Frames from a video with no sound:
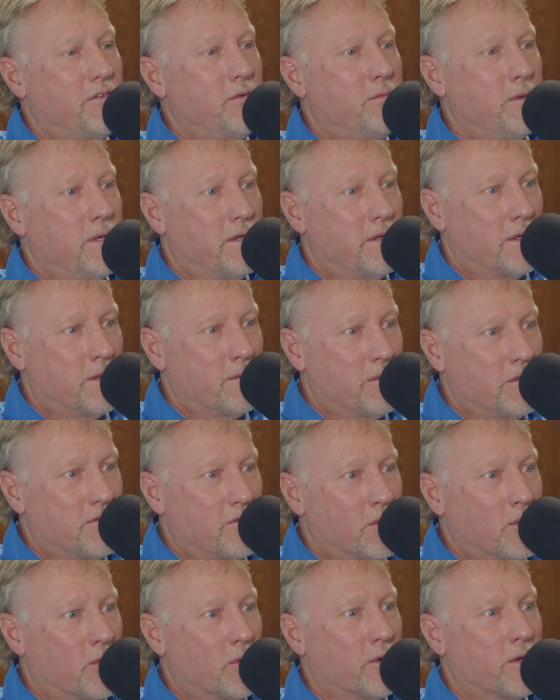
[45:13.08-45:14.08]
if you've been there
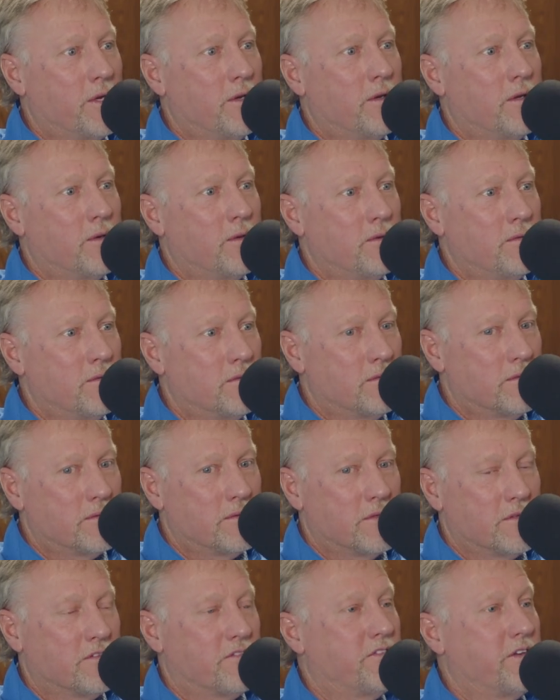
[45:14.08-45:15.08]
before, you know
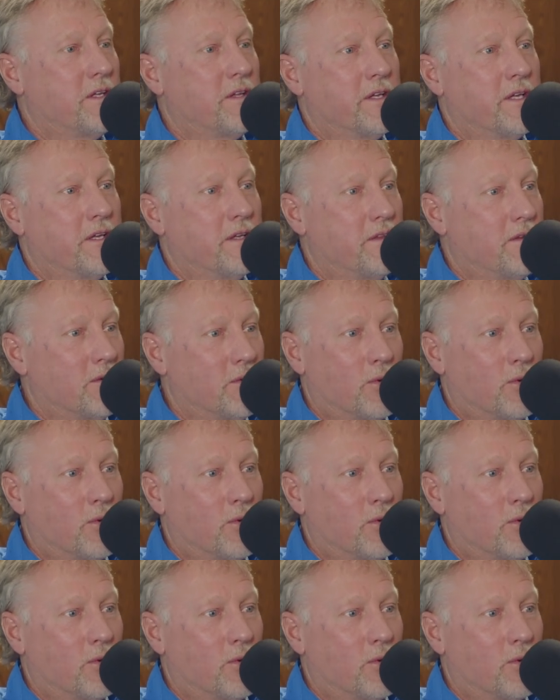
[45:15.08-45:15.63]
the feeling,